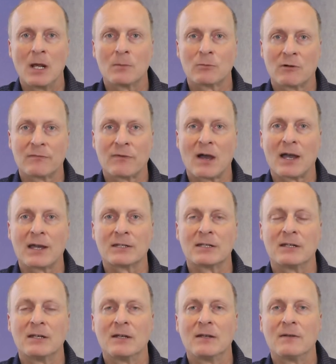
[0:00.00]

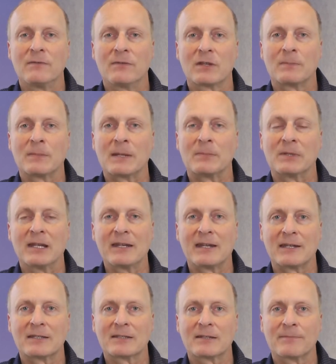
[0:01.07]
provide for the people in
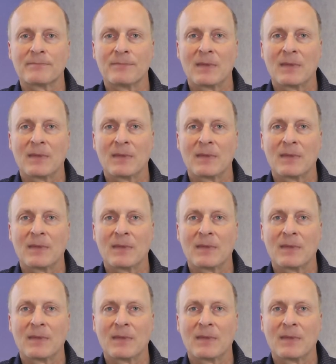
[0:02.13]
it?